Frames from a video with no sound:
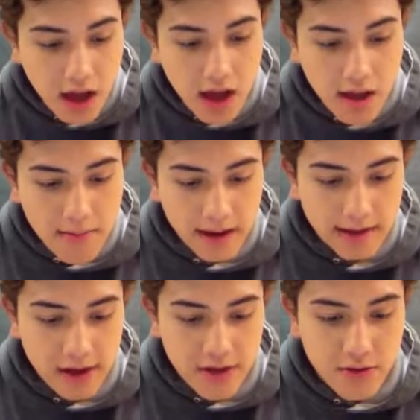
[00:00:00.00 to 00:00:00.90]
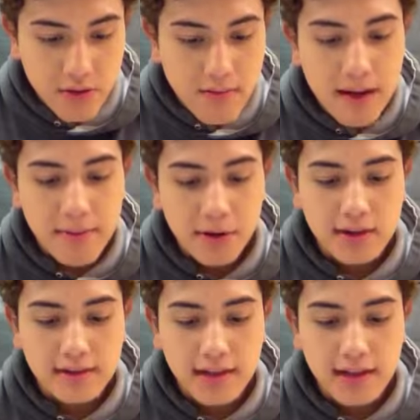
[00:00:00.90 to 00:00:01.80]
My contention one, my
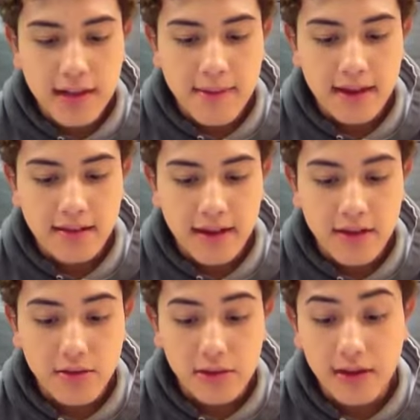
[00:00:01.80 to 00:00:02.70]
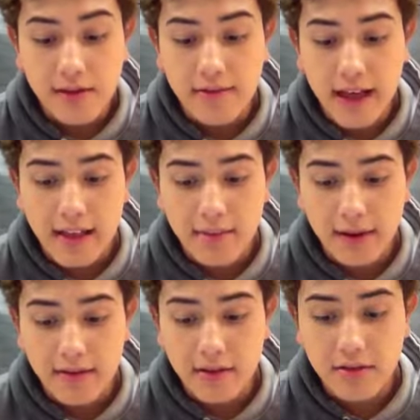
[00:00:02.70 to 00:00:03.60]
opponent stated that my contention one is invalid
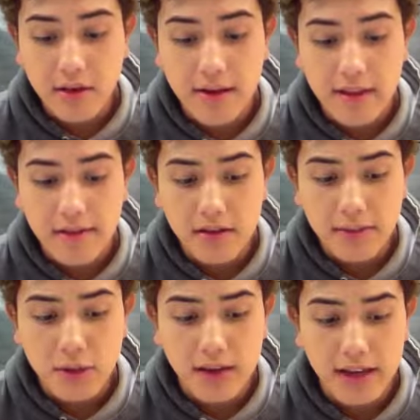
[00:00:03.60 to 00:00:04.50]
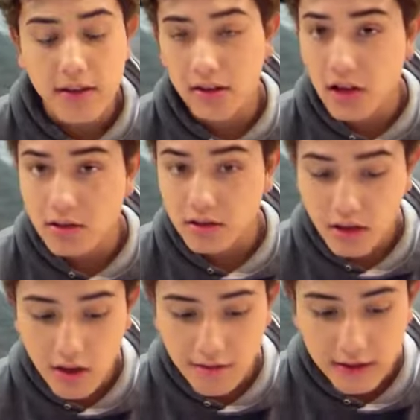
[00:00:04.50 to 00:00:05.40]
because there is no relevance between killing dogs and
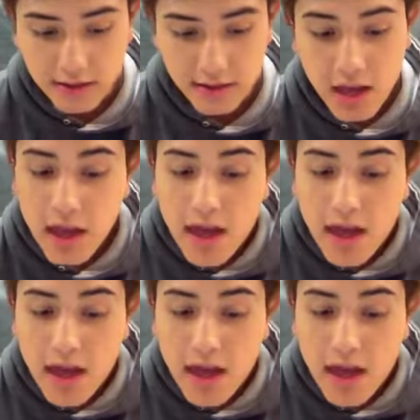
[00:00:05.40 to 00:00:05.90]
dolphins.